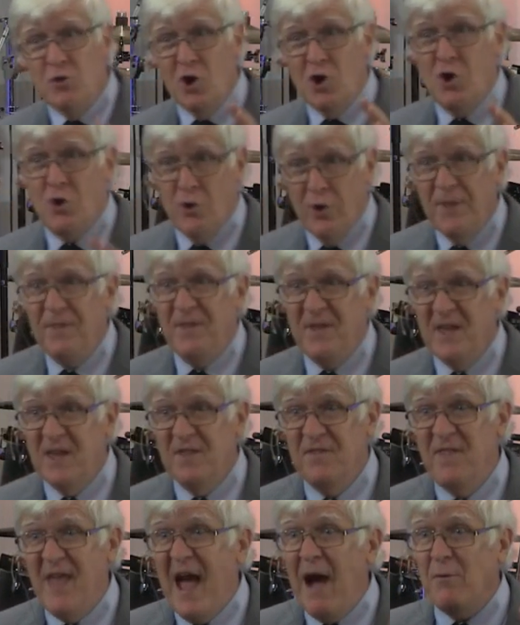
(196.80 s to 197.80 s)
you a
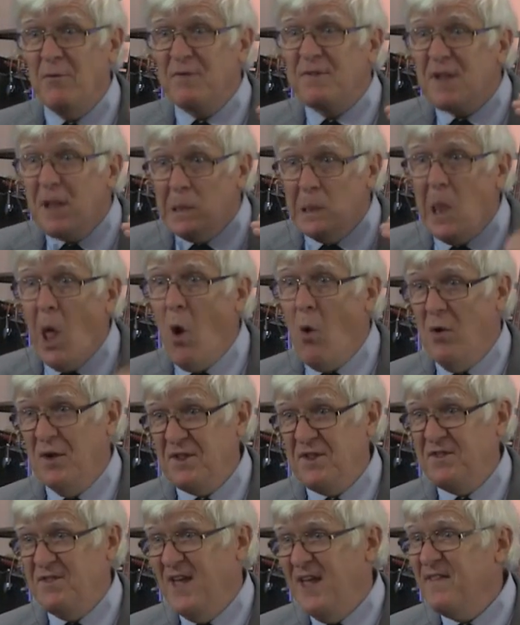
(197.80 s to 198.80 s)
Corinthian, that was the
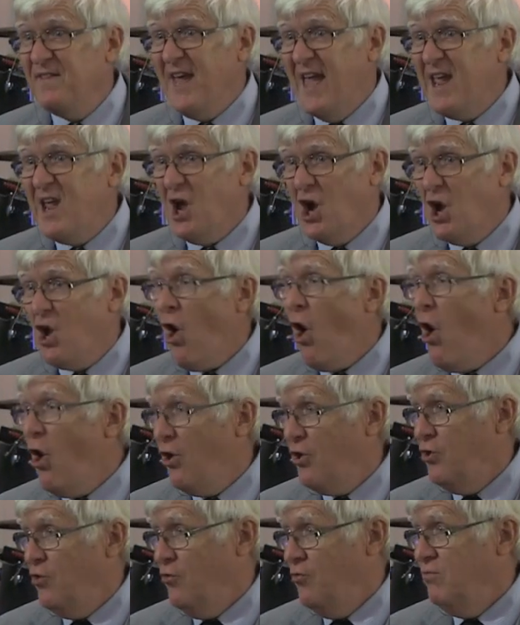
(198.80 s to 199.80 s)
lowest thing they could
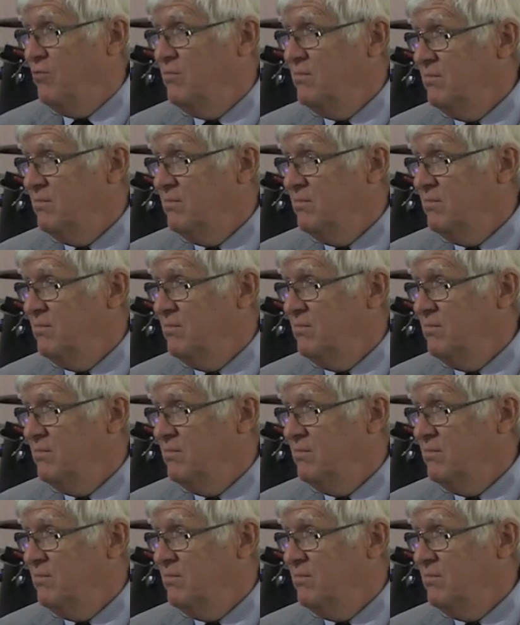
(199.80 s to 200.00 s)
call you.